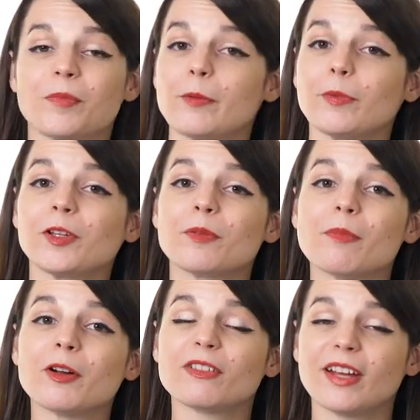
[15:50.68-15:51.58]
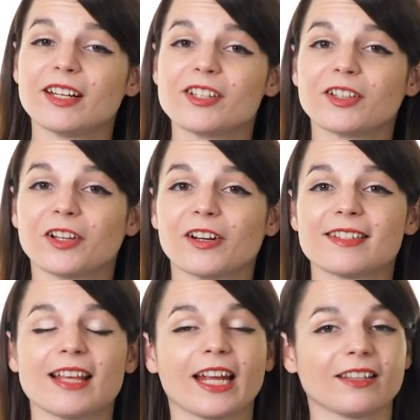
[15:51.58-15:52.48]
People are motivated to learn
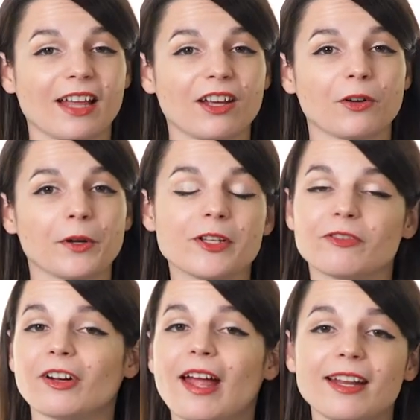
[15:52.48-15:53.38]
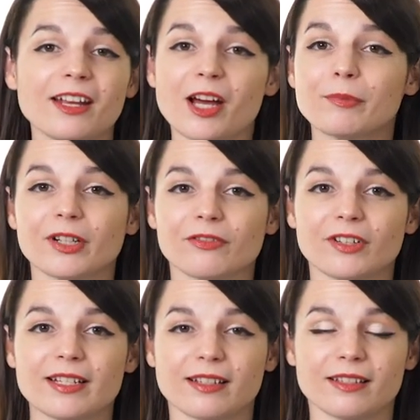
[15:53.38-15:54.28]
a second language for any number of
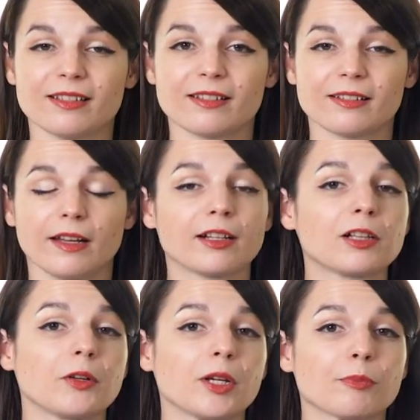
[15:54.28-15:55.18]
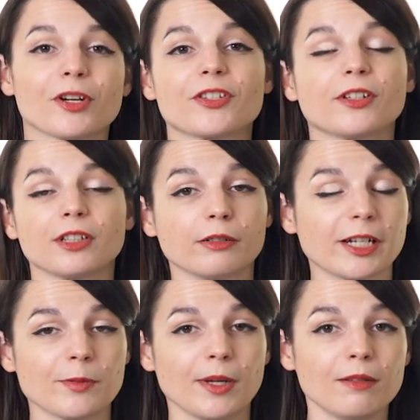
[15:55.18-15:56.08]
reasons, including personal
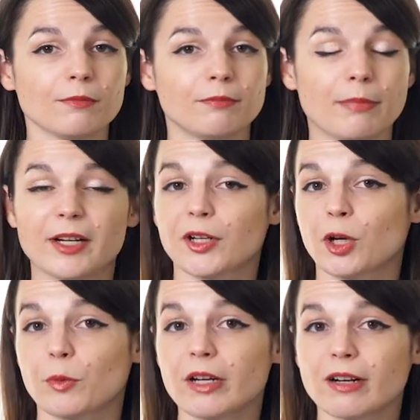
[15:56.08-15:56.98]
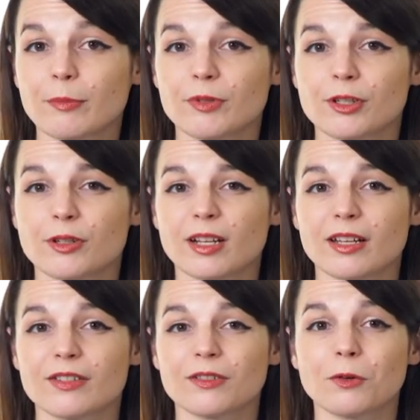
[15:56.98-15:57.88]
enrichment, better career
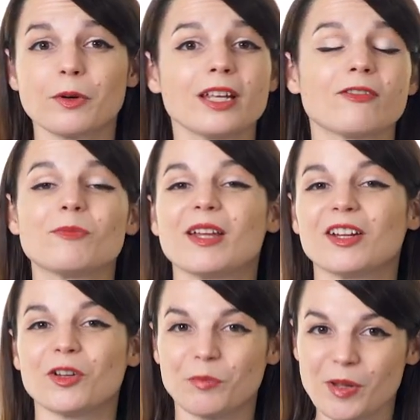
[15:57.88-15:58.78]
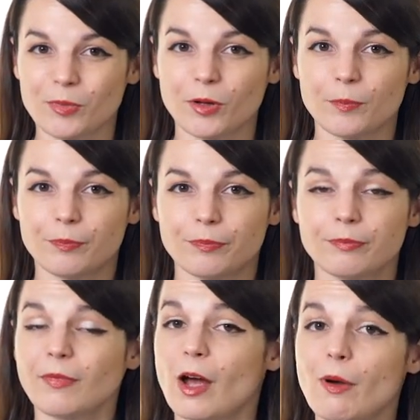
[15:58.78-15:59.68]
opportunities, or even meeting new people.
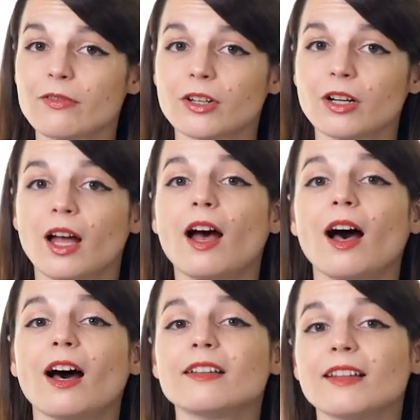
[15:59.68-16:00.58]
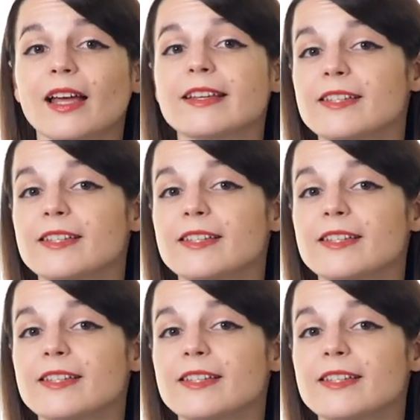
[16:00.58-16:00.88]
However, unlike